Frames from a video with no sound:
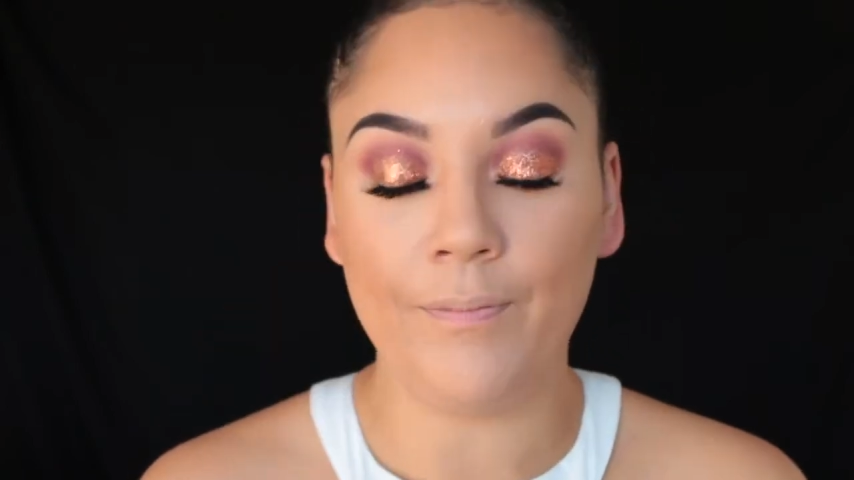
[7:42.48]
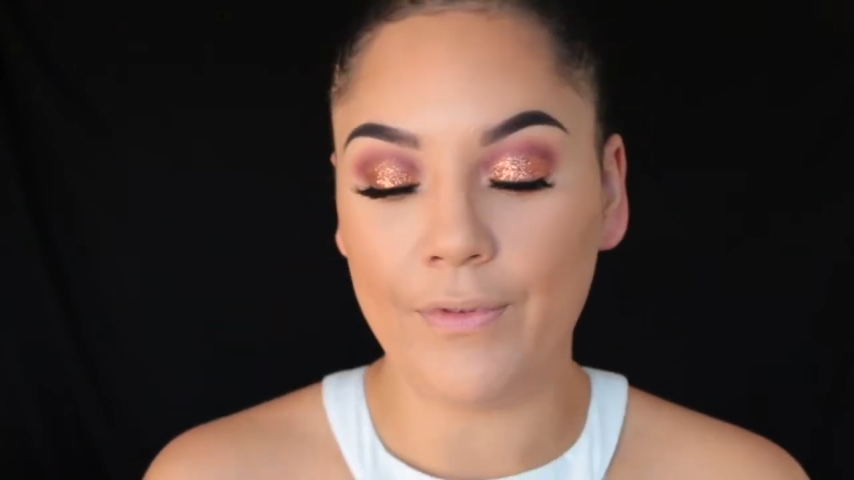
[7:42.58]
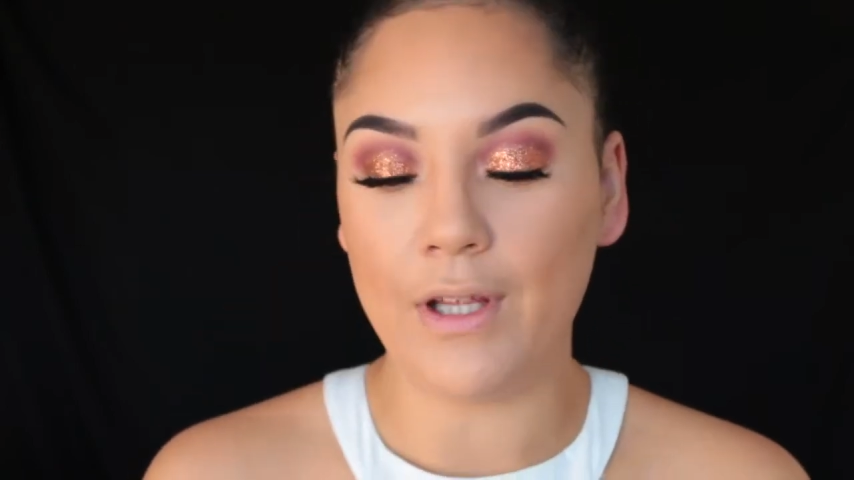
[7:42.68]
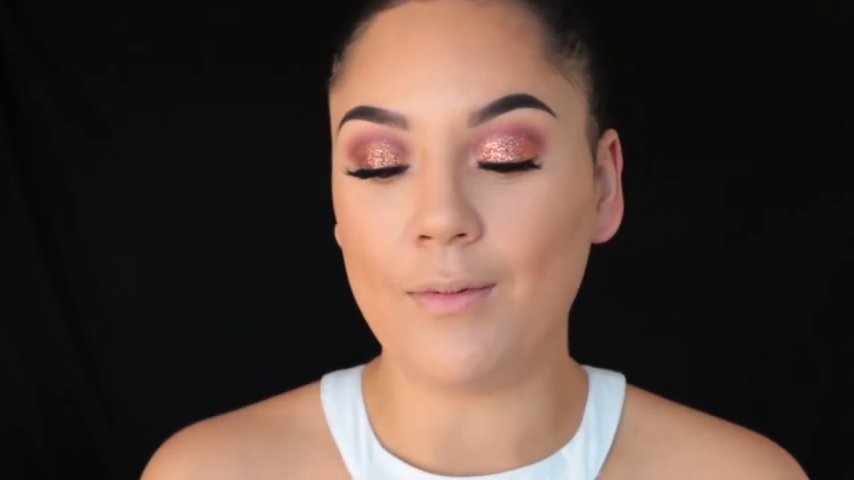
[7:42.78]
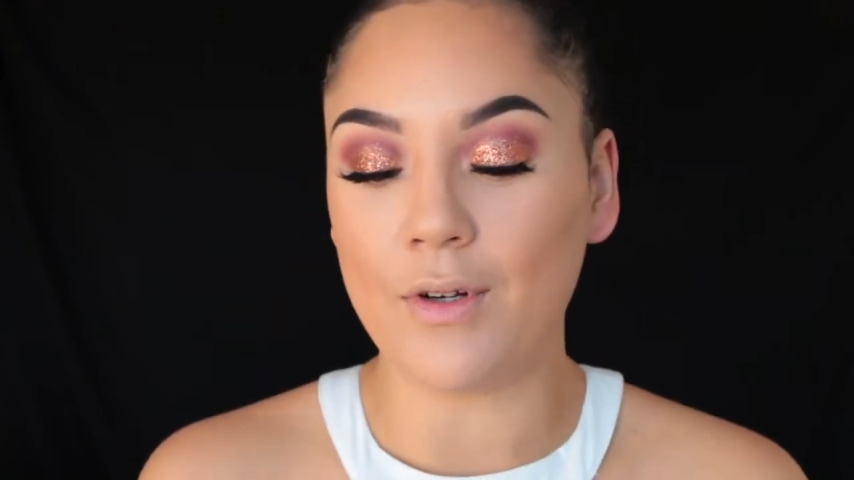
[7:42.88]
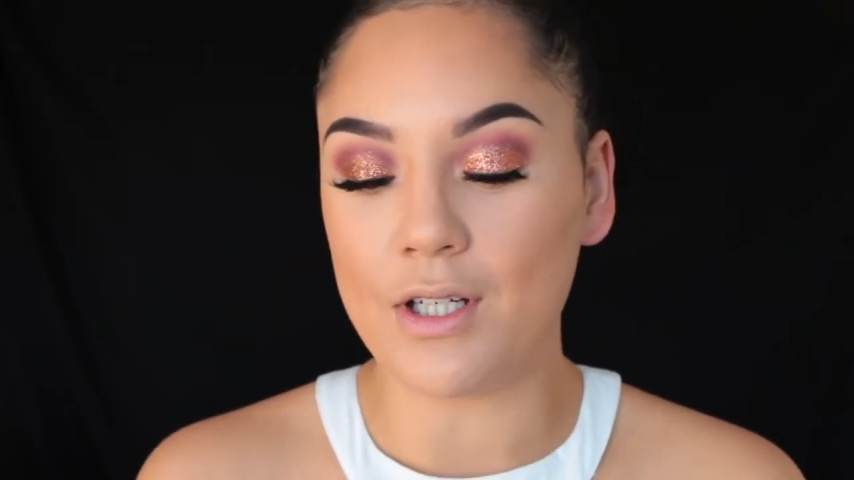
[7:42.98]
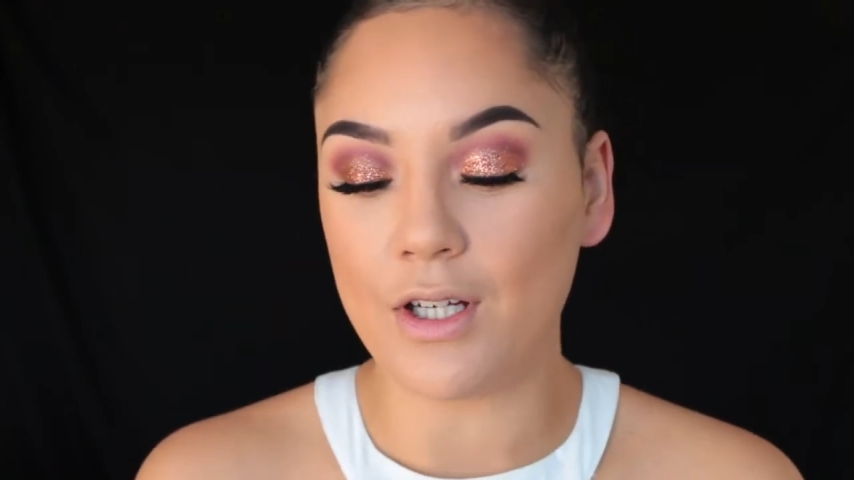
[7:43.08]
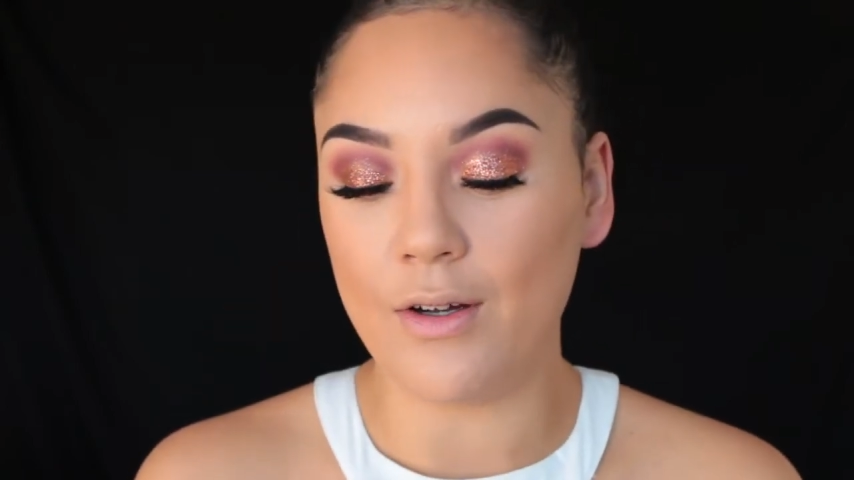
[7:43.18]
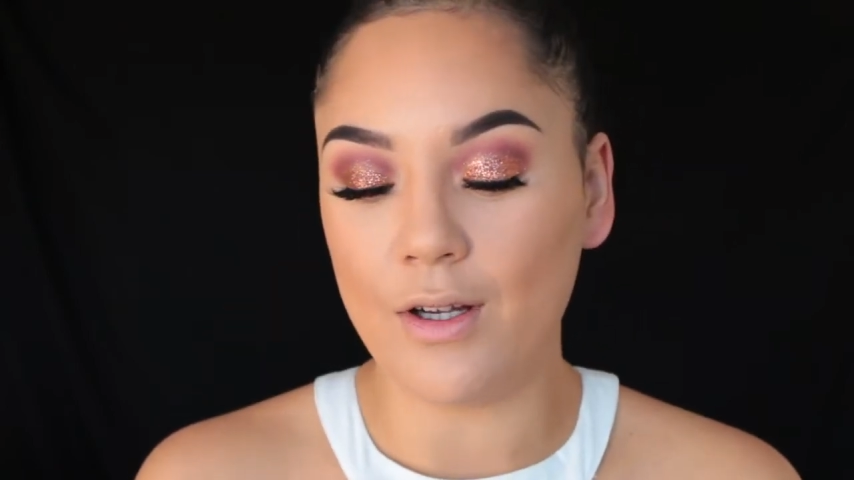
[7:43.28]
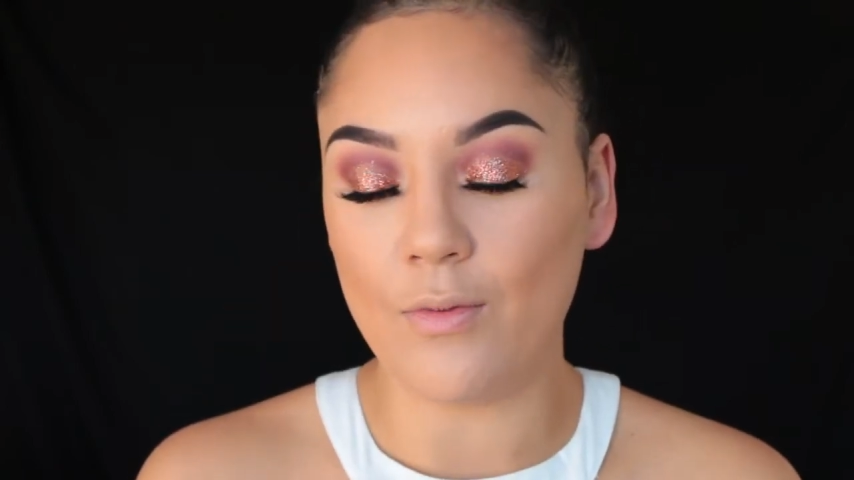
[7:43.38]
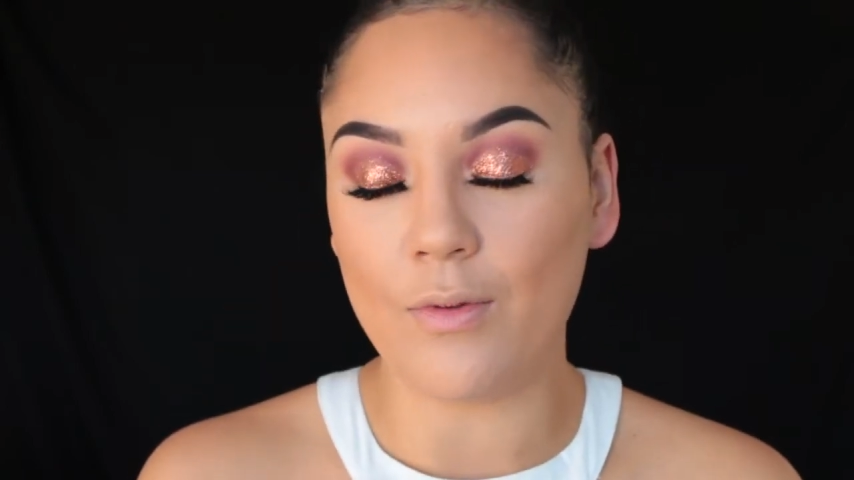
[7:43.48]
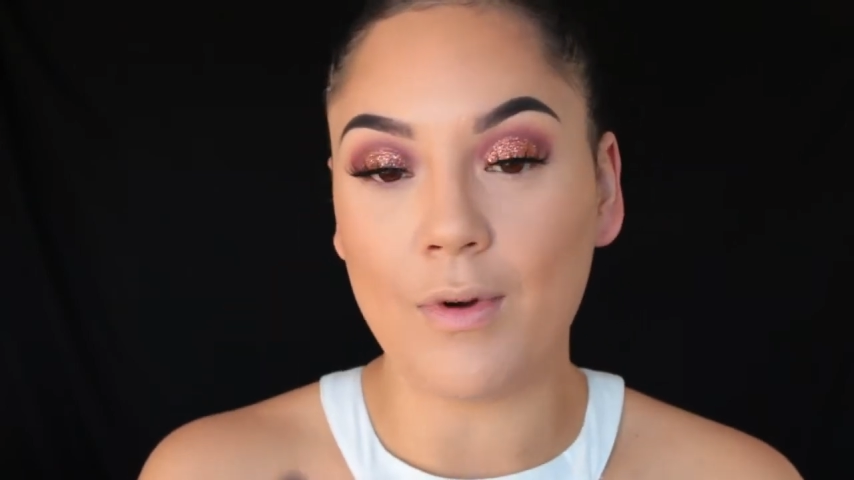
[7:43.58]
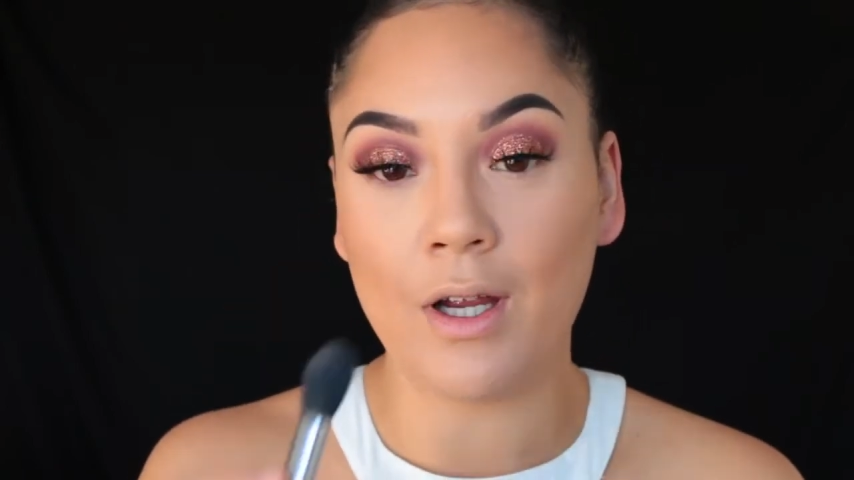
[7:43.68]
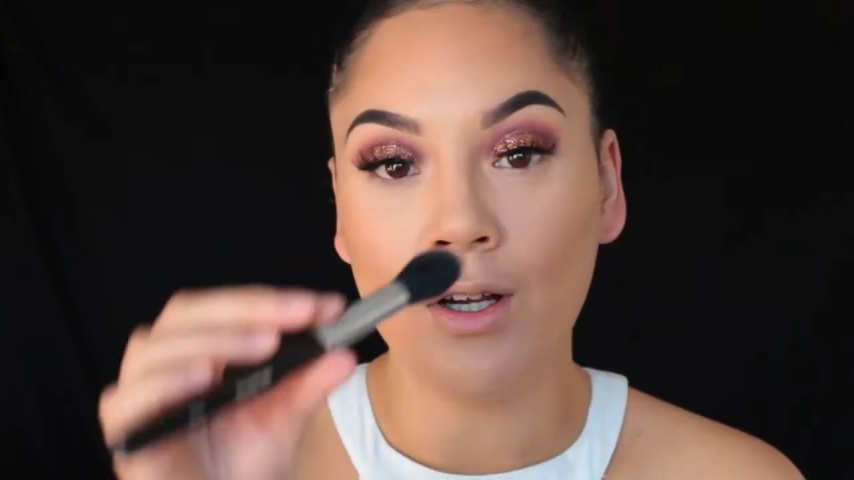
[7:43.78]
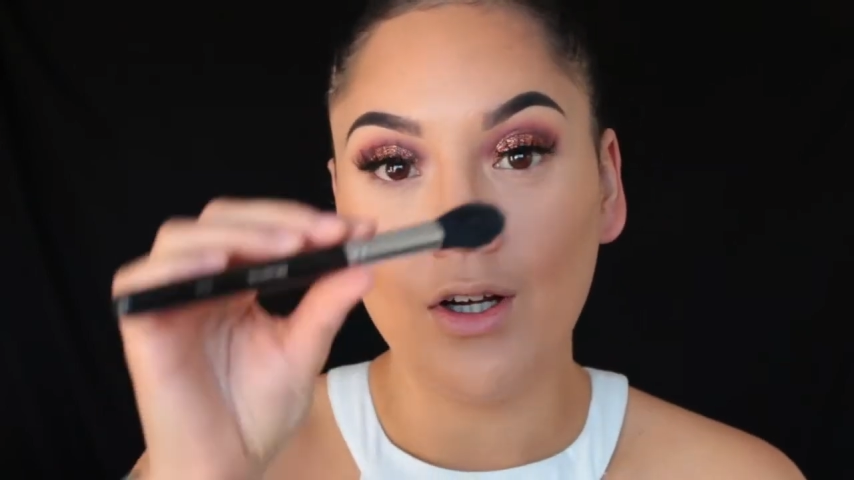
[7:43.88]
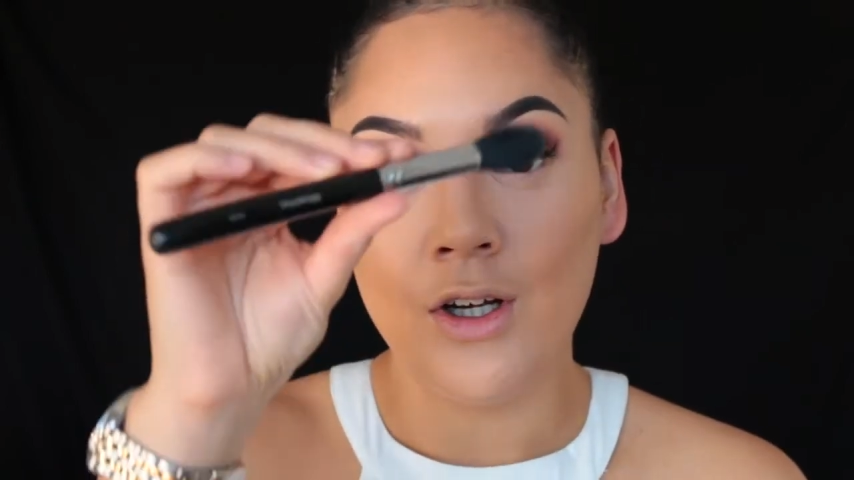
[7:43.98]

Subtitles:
Then I'm going to go in with my